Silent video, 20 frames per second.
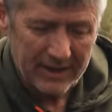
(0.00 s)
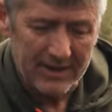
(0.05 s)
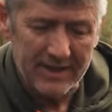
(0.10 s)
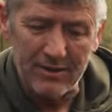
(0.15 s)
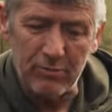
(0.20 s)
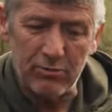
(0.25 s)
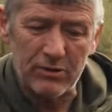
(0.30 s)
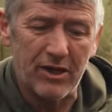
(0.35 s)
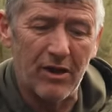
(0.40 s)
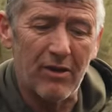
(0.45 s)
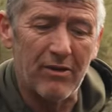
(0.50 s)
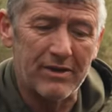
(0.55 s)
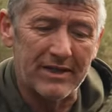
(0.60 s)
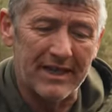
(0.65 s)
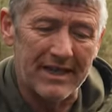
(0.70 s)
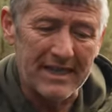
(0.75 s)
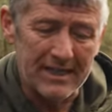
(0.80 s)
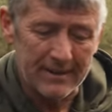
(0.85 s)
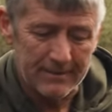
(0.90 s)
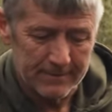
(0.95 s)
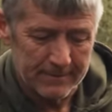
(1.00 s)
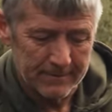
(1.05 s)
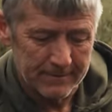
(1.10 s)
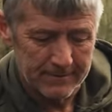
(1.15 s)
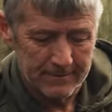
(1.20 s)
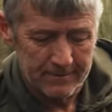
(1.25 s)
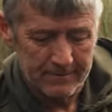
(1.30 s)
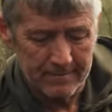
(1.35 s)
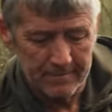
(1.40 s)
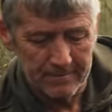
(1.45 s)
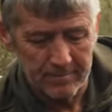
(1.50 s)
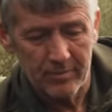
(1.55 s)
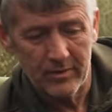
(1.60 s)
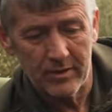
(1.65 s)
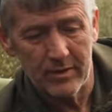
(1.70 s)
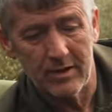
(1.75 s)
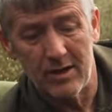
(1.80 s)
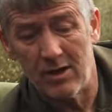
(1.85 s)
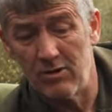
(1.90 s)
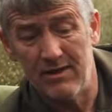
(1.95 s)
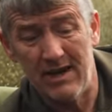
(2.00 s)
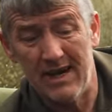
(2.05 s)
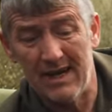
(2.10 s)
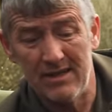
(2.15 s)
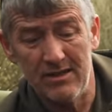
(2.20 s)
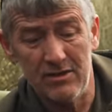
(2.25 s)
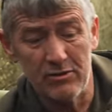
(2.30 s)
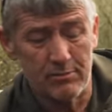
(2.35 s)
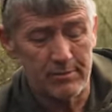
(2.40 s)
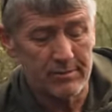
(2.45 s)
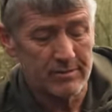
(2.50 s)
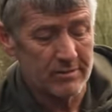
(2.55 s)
a little tiny overhand loop.